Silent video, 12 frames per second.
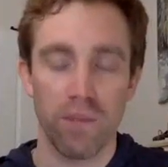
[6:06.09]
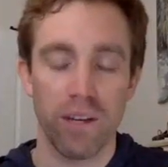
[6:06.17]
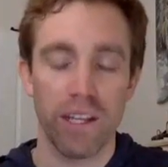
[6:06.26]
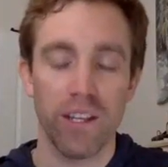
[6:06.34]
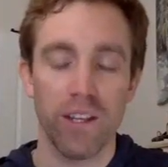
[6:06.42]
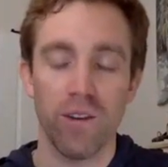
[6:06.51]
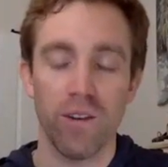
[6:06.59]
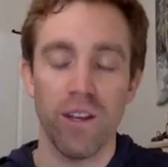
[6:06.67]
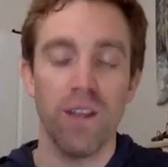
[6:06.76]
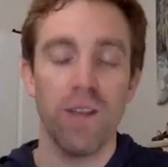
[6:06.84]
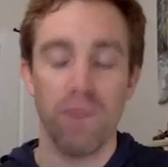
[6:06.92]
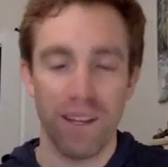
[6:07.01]
BYU,
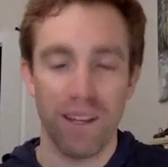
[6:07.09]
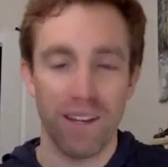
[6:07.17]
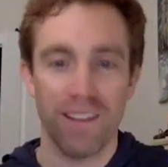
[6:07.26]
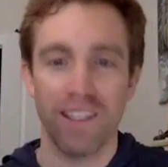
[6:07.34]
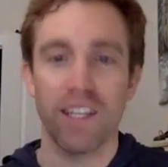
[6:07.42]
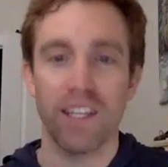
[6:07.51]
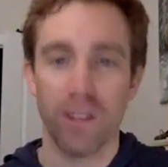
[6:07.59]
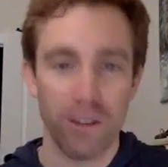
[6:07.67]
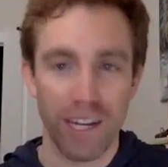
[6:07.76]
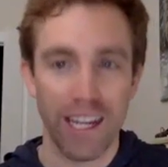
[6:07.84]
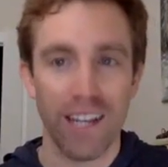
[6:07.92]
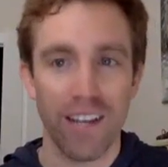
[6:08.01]
but you know, they
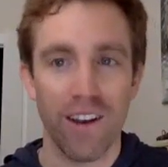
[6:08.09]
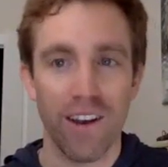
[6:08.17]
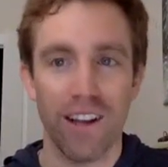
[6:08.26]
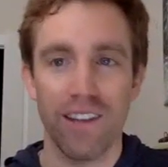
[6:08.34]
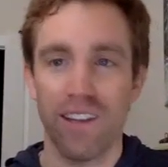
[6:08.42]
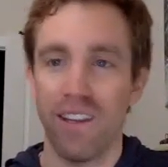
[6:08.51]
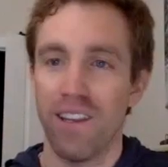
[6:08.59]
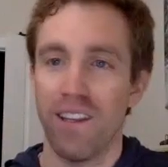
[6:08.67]
were econ.